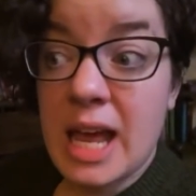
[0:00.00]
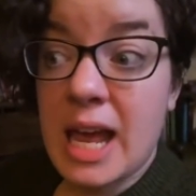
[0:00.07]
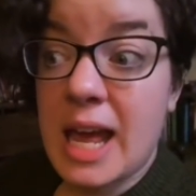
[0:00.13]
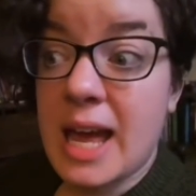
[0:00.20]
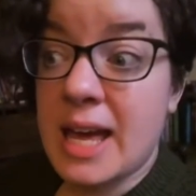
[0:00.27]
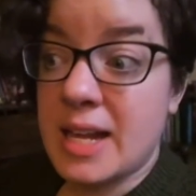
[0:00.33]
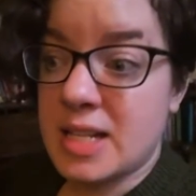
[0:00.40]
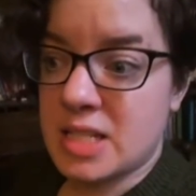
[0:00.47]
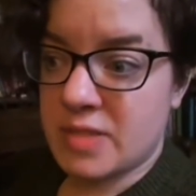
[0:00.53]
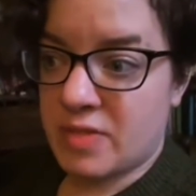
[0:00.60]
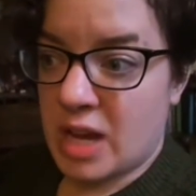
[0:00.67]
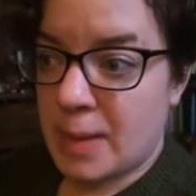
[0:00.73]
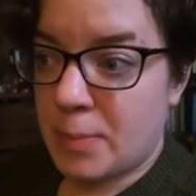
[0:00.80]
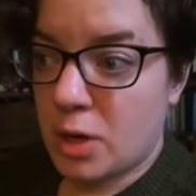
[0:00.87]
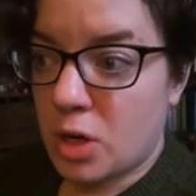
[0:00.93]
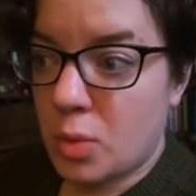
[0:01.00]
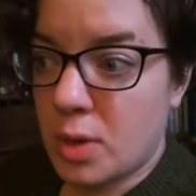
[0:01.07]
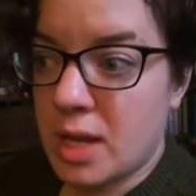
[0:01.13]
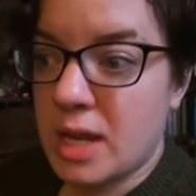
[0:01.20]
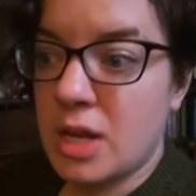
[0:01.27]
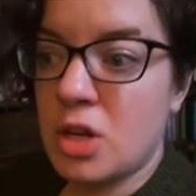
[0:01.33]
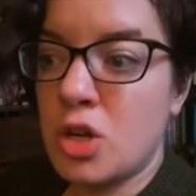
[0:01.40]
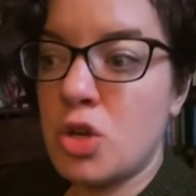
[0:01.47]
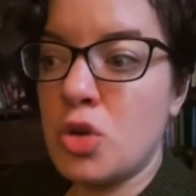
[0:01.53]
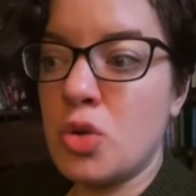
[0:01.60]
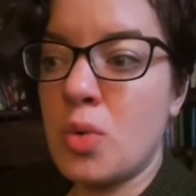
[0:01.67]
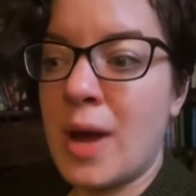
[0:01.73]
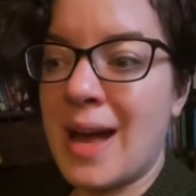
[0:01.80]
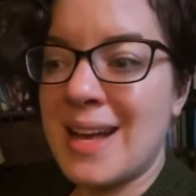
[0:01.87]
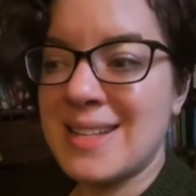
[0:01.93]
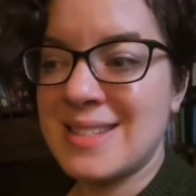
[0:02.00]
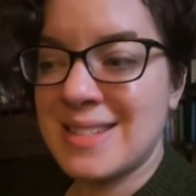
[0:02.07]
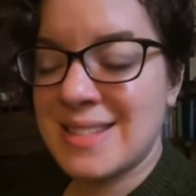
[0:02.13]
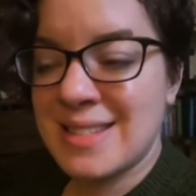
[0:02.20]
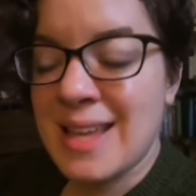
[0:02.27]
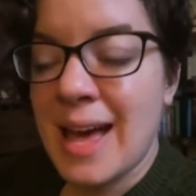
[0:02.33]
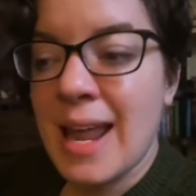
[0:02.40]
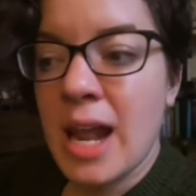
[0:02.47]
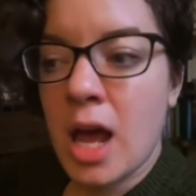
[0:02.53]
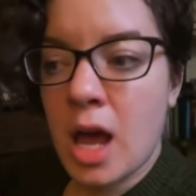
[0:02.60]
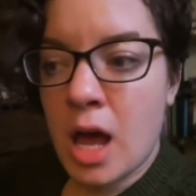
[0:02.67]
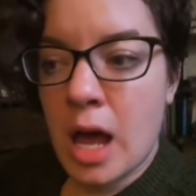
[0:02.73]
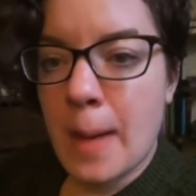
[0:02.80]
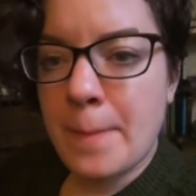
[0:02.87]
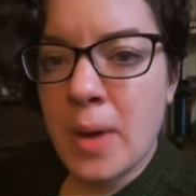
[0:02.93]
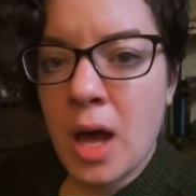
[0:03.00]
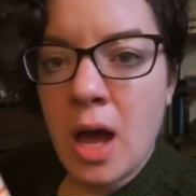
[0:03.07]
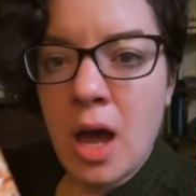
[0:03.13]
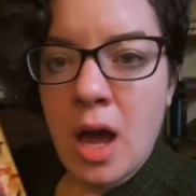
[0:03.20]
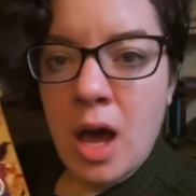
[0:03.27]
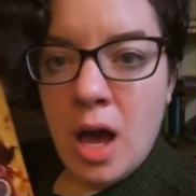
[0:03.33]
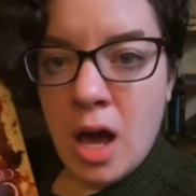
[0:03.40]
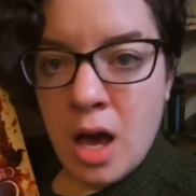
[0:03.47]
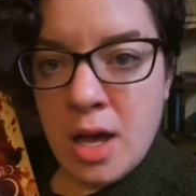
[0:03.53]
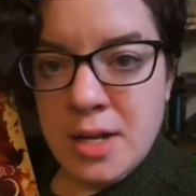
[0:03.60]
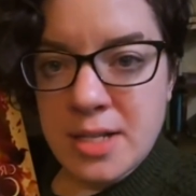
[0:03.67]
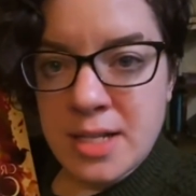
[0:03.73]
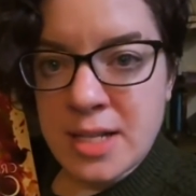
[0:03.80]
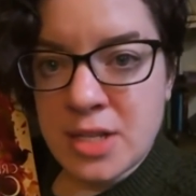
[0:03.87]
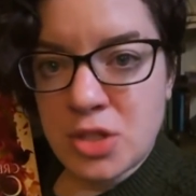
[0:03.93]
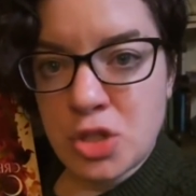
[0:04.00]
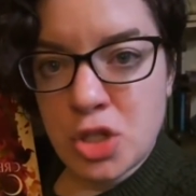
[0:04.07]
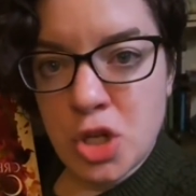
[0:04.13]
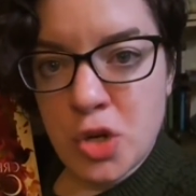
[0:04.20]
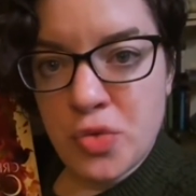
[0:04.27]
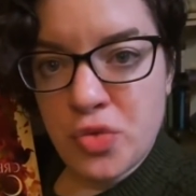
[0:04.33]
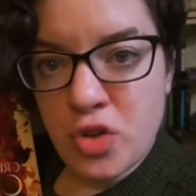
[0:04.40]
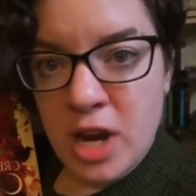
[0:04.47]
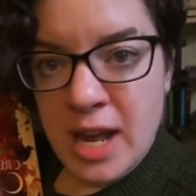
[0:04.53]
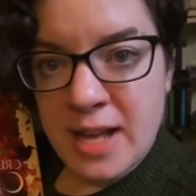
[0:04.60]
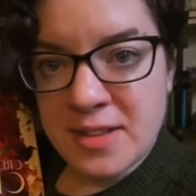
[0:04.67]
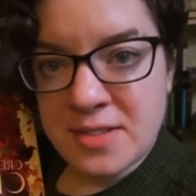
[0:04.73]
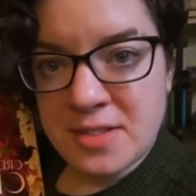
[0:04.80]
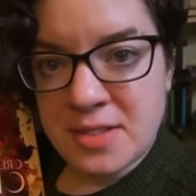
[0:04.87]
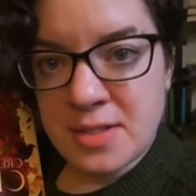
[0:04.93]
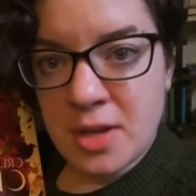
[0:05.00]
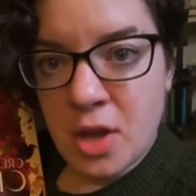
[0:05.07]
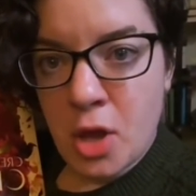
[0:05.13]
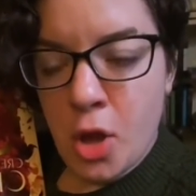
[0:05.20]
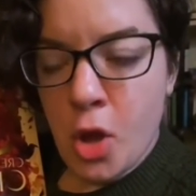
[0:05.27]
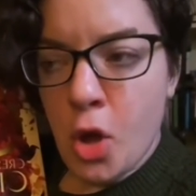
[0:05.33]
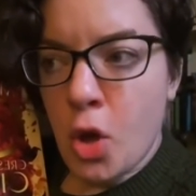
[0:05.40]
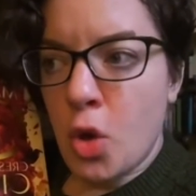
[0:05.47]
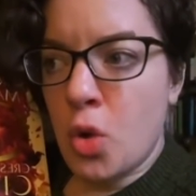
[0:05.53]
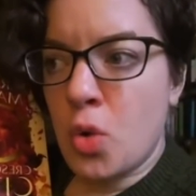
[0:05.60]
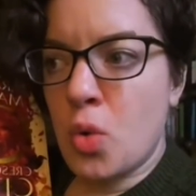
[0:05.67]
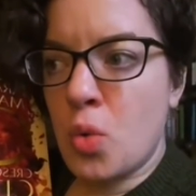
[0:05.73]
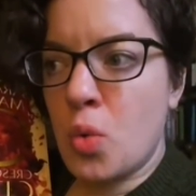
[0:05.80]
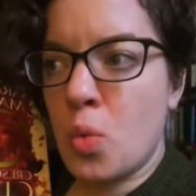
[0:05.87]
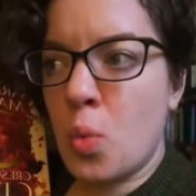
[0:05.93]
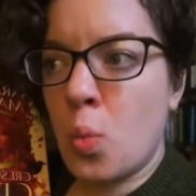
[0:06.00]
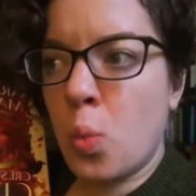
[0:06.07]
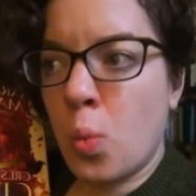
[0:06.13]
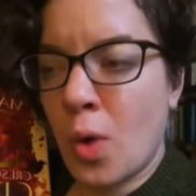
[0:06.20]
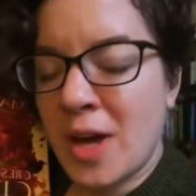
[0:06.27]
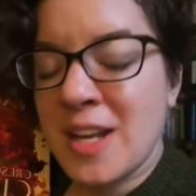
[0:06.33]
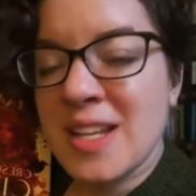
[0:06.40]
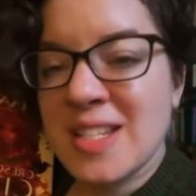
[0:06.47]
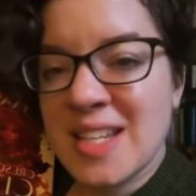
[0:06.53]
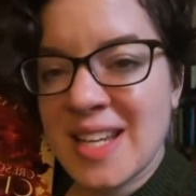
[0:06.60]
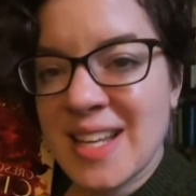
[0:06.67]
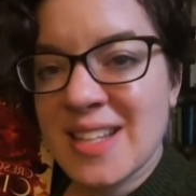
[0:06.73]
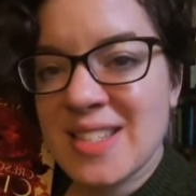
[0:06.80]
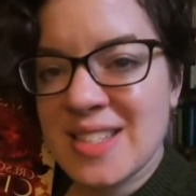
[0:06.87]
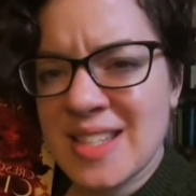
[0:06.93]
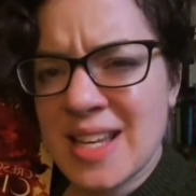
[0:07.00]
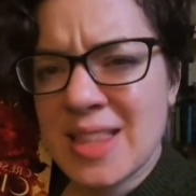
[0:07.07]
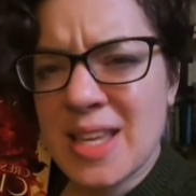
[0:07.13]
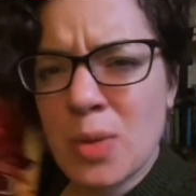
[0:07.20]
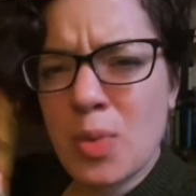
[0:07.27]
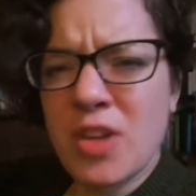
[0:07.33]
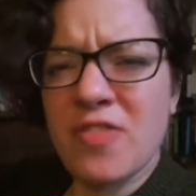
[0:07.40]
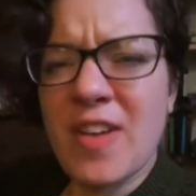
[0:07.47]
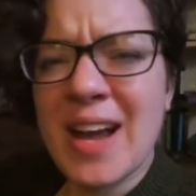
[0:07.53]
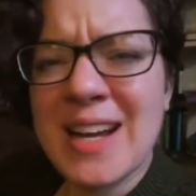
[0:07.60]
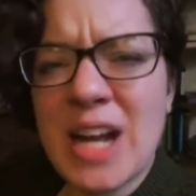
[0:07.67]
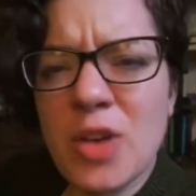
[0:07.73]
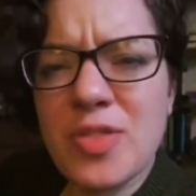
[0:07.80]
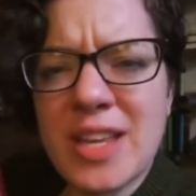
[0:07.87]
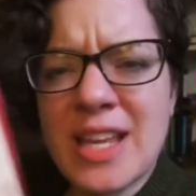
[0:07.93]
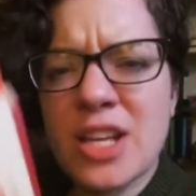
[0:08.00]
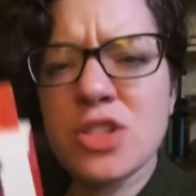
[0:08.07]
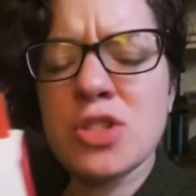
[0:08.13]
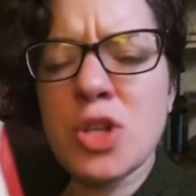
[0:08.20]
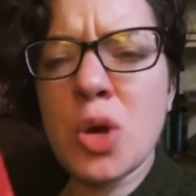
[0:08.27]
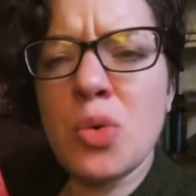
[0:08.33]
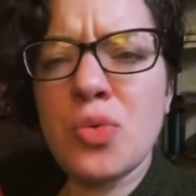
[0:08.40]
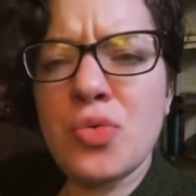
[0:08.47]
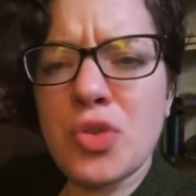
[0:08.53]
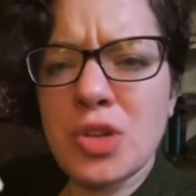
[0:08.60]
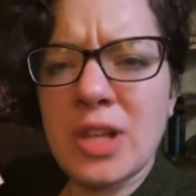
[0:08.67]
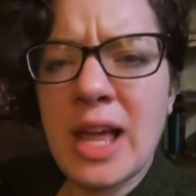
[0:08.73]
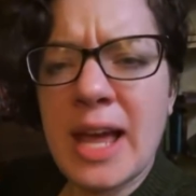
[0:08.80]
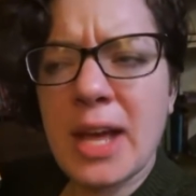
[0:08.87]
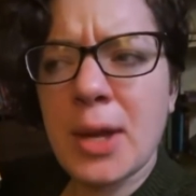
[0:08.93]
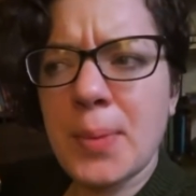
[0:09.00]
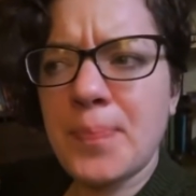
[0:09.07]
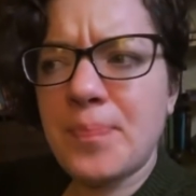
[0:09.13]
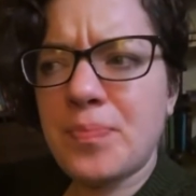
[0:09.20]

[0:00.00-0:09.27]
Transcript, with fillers: and it's the Viper Queen who had set up Hunt and his two friends who wanted to get Synth, and we find out that he's known for like